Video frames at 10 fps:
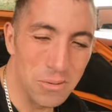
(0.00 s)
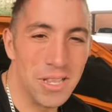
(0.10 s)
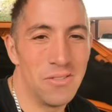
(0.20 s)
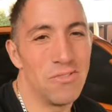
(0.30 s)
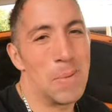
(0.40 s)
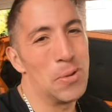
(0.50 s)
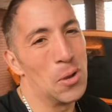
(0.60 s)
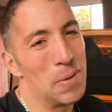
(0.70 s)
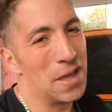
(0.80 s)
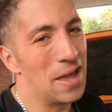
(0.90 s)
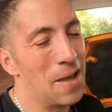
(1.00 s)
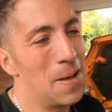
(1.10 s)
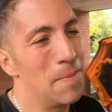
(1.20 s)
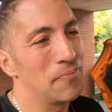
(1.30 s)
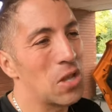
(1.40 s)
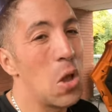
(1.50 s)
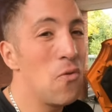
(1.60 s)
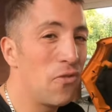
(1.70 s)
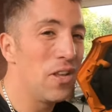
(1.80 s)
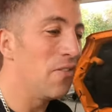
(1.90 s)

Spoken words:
I'm going to wrap it up here. Hopefully,